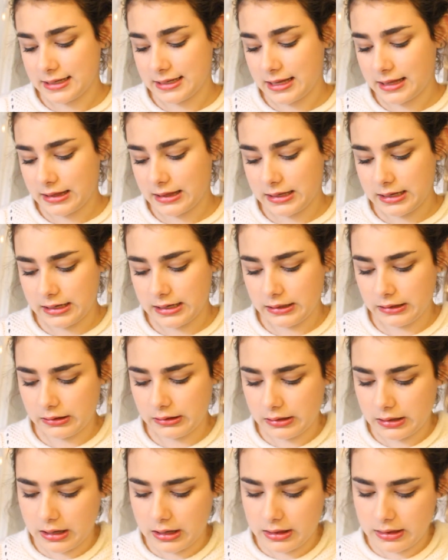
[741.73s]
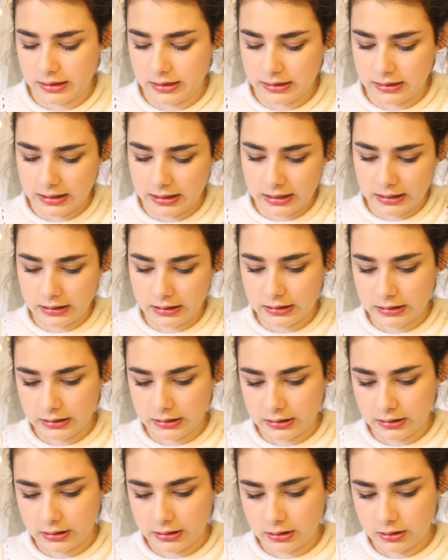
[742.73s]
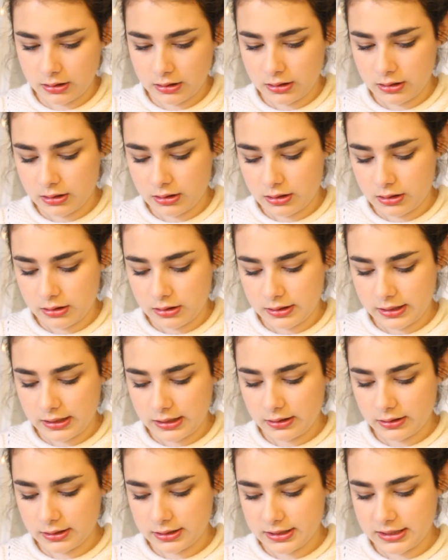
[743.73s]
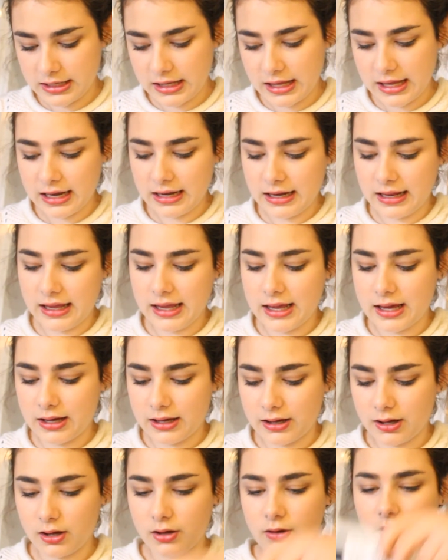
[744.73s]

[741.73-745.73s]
And then I think the last thing in here